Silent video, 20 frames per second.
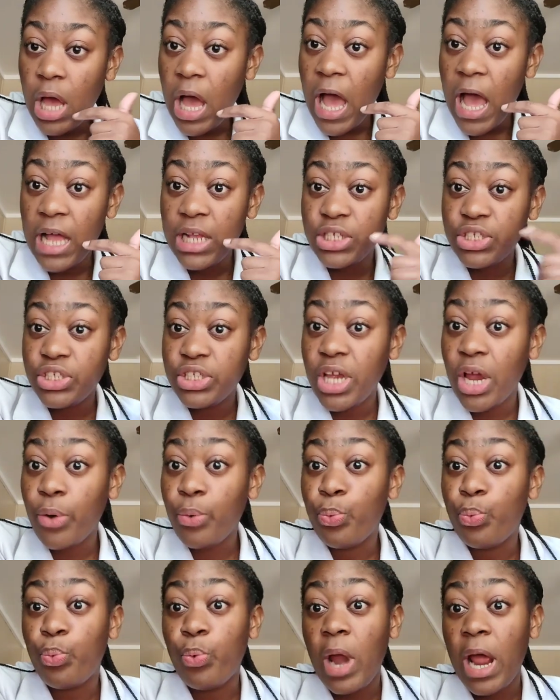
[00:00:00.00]
And she
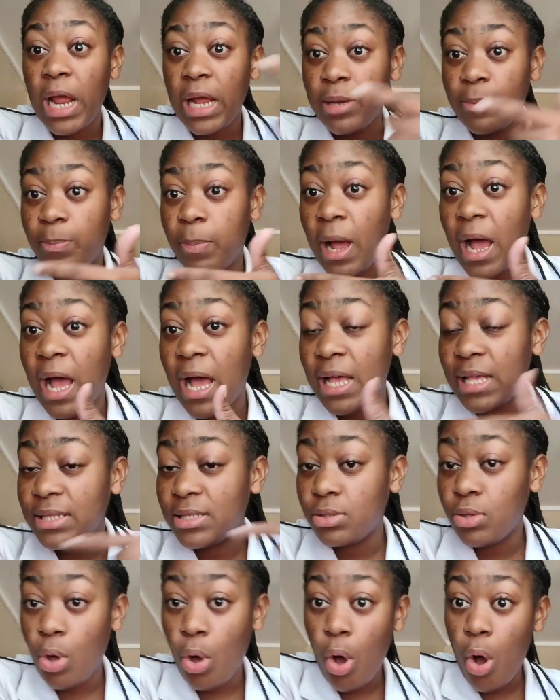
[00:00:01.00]
ride
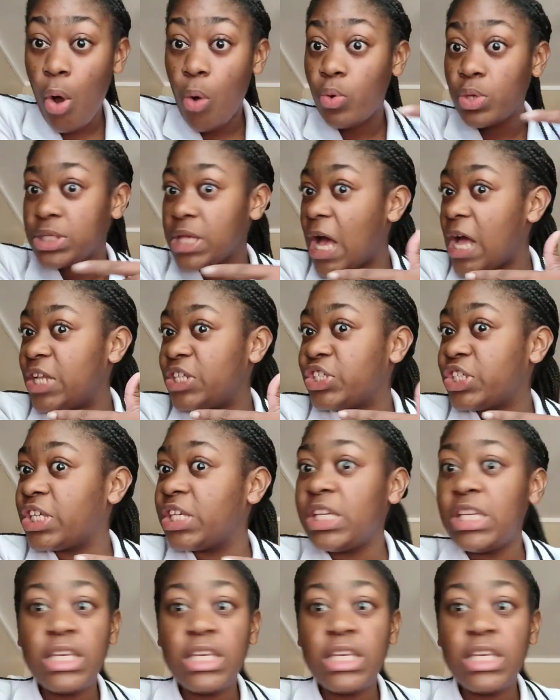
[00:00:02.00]
past the house and she